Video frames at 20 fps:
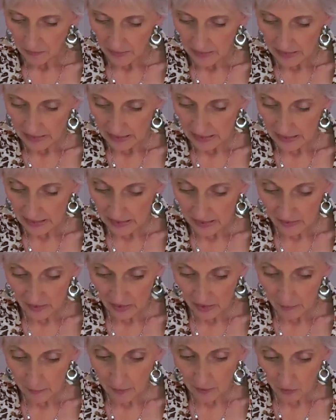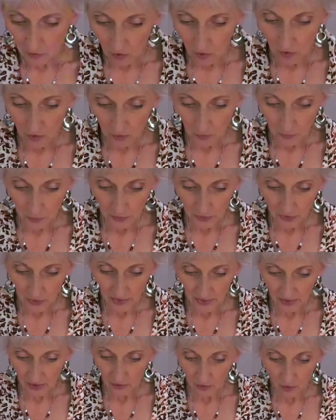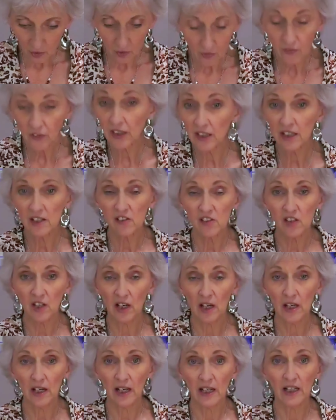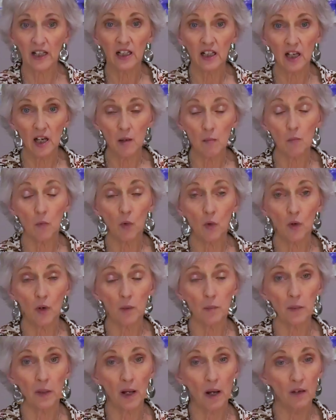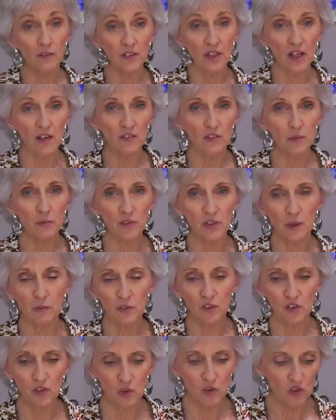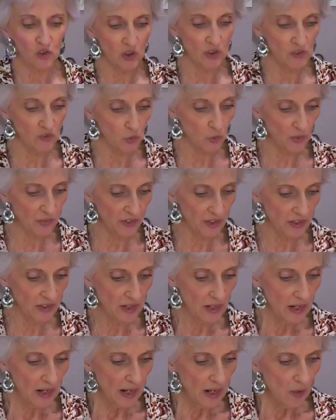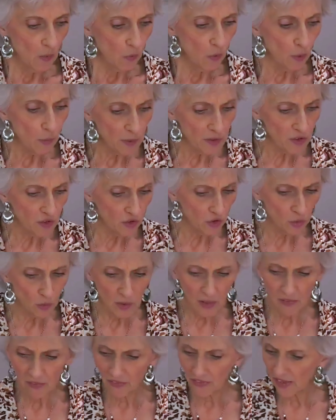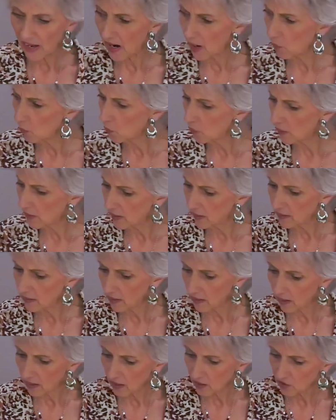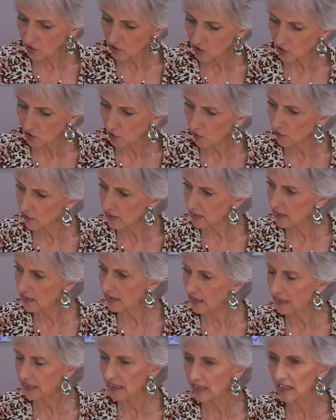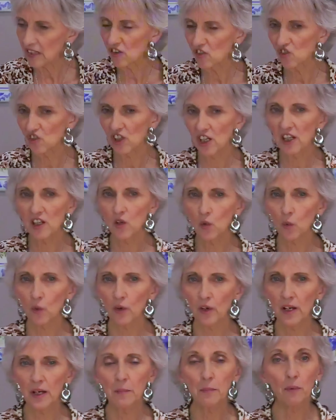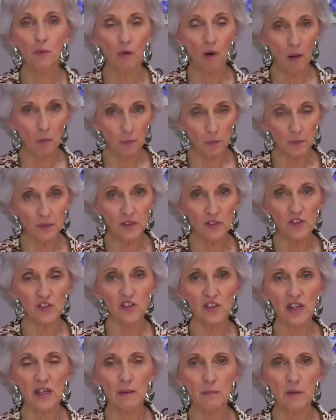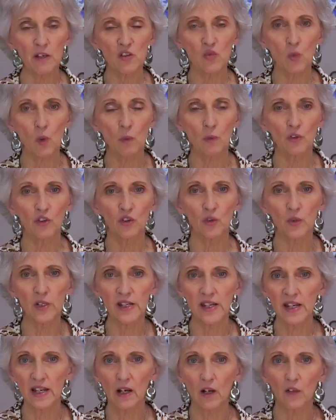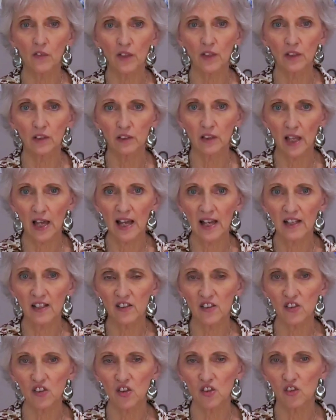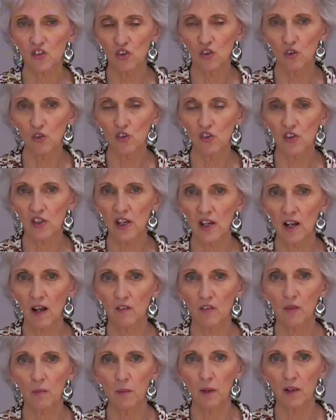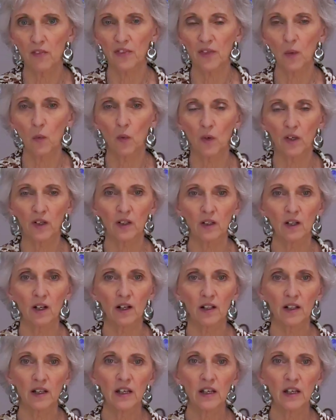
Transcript: it's coming along pretty good. I got all of the kits cut. I could cut more, but I'll have to have some substitutions with it. We'll be doing that one starting in January, probably the same as what we're doing now. The last Tuesday of the month at 1 o'clock